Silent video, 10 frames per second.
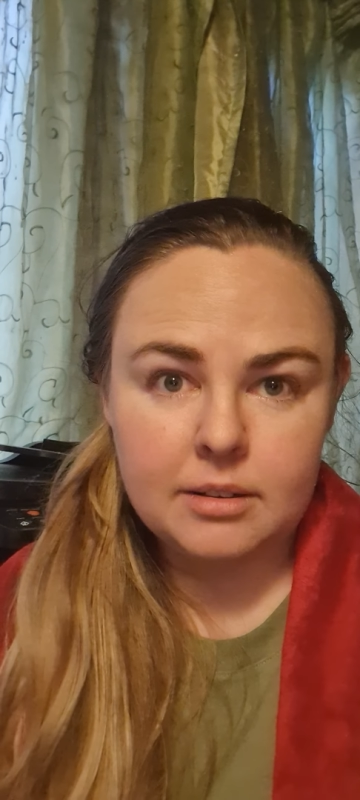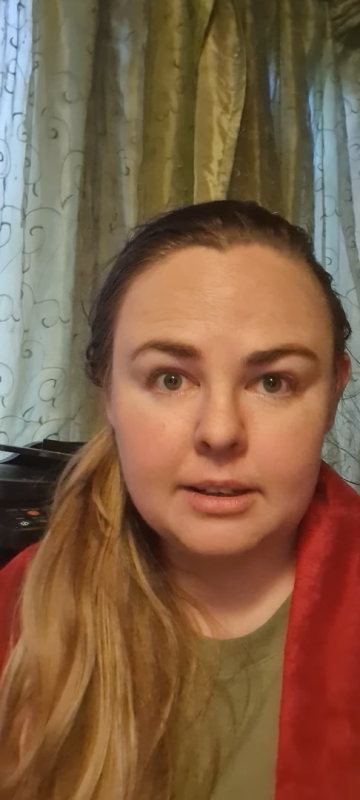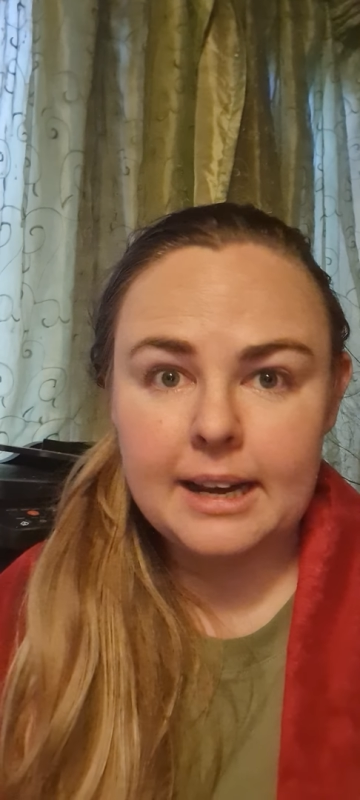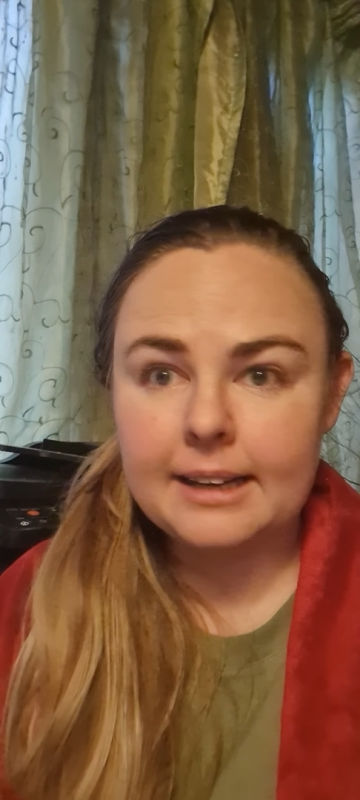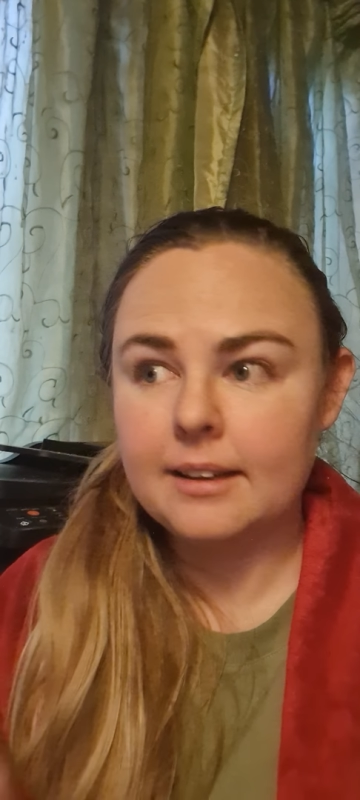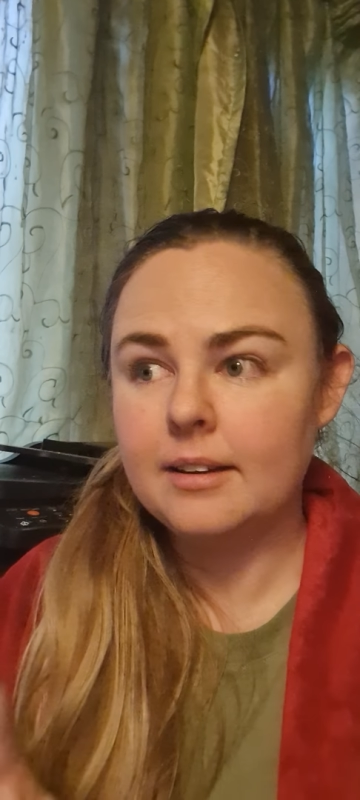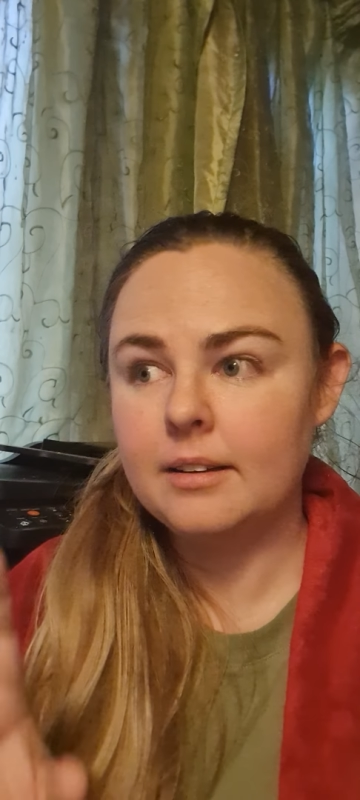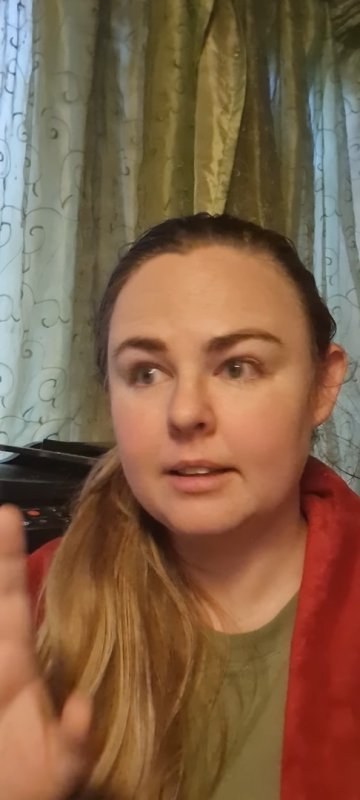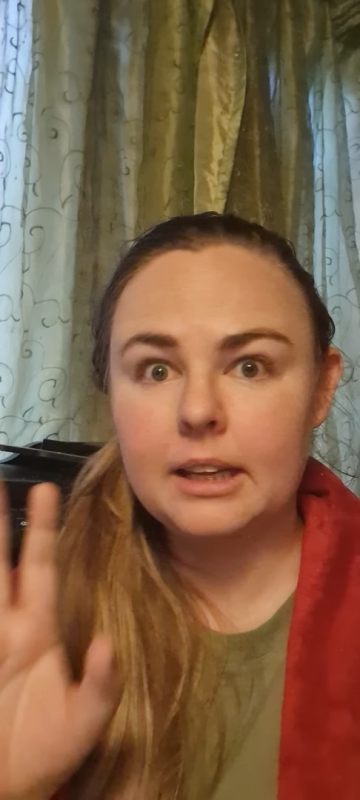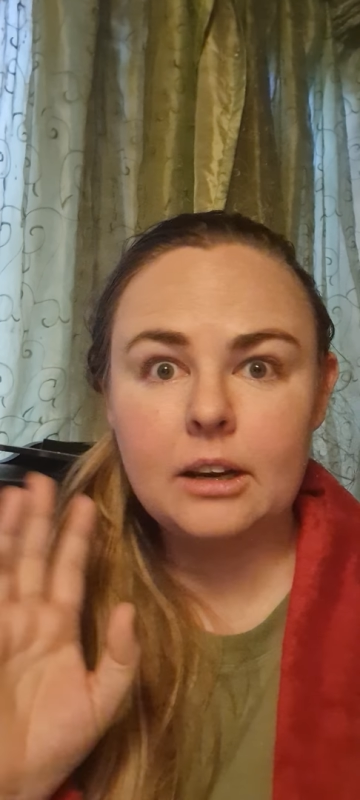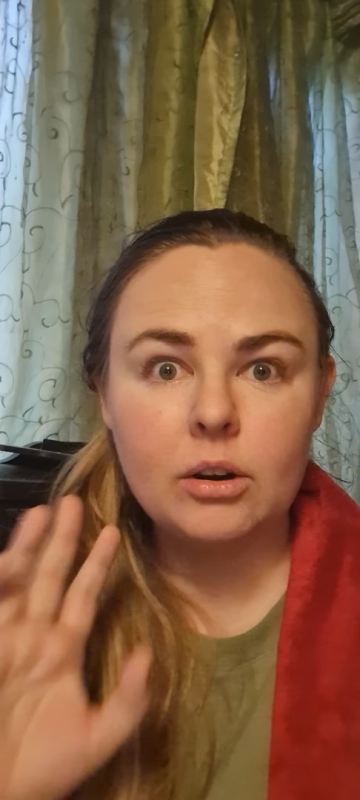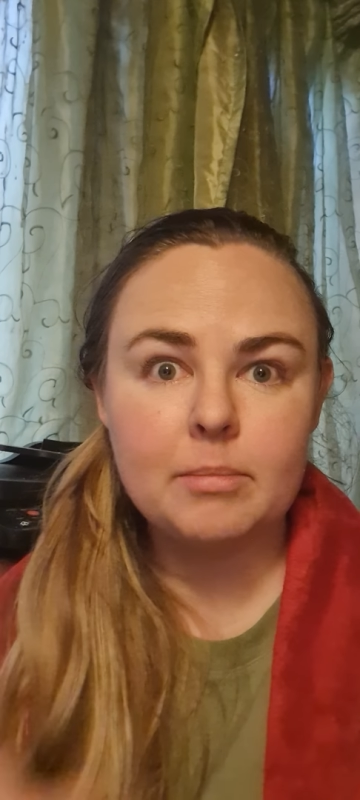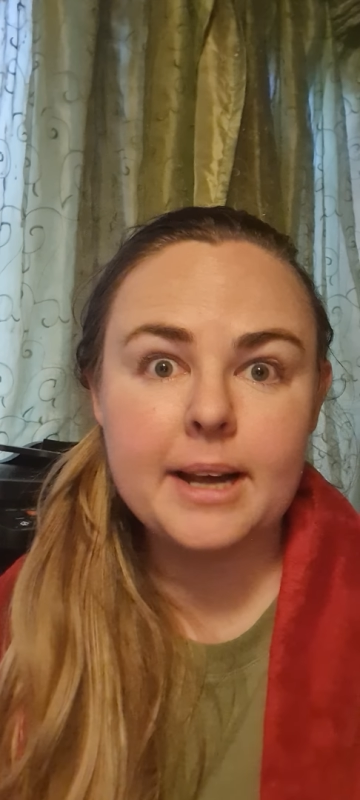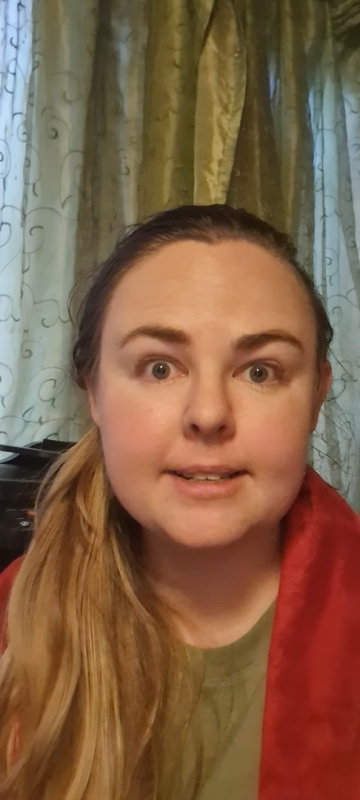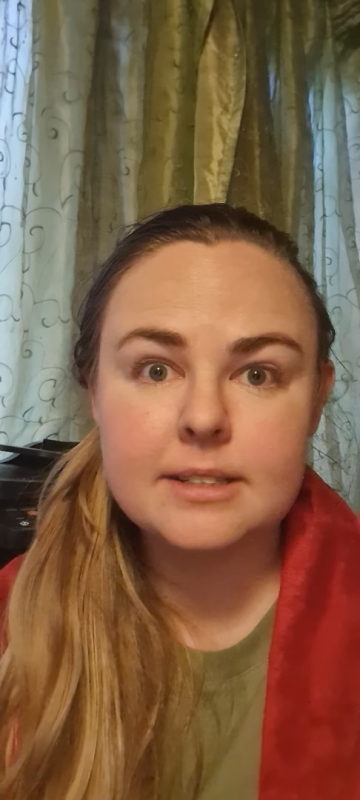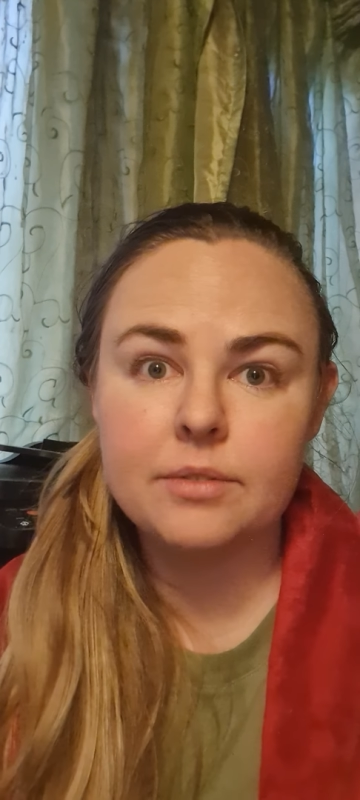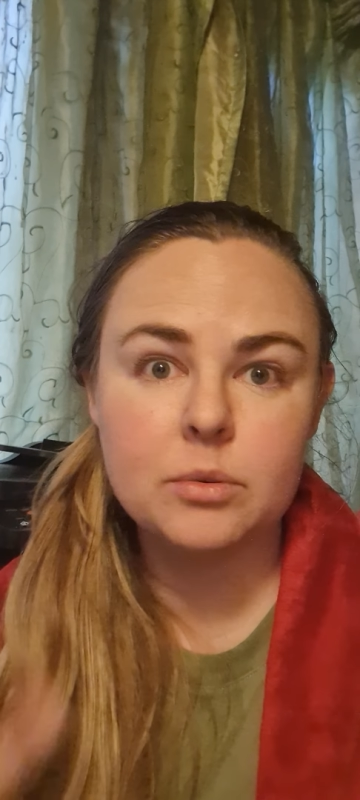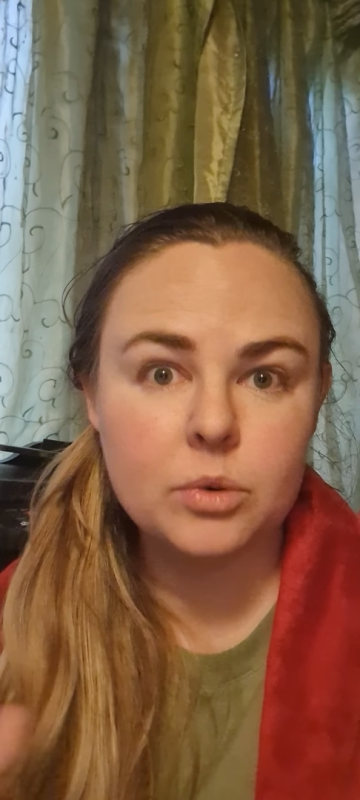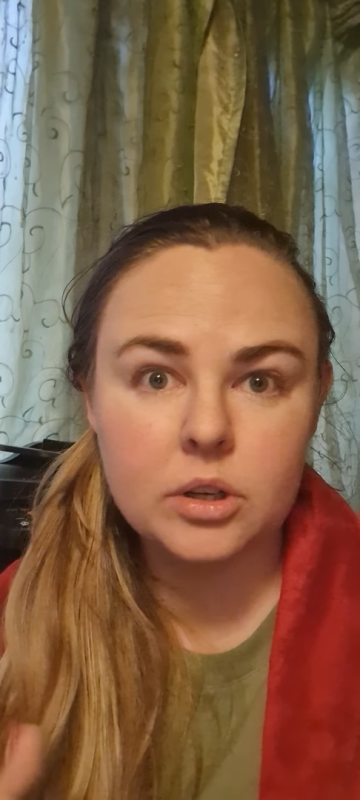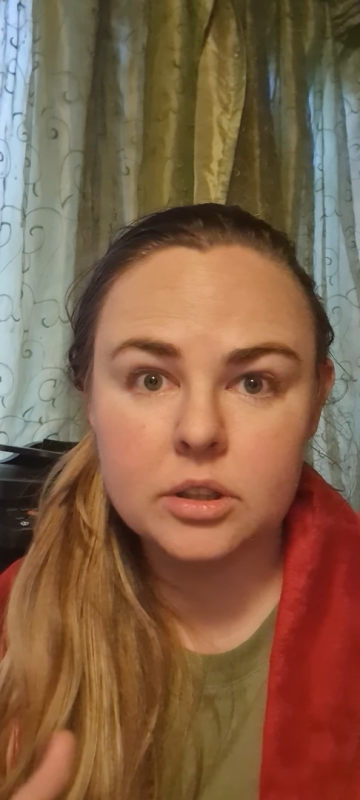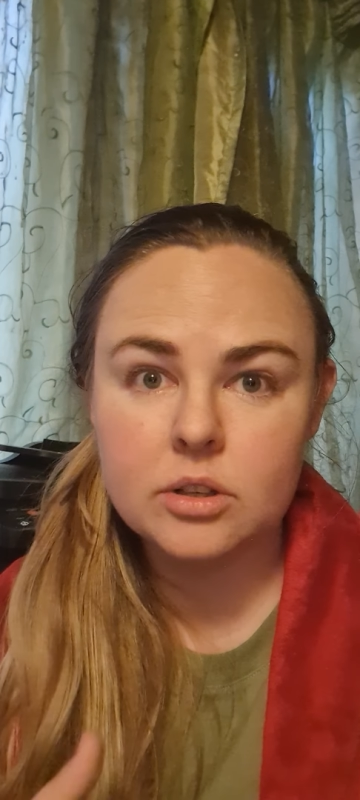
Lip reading: like the Elon Musks of the world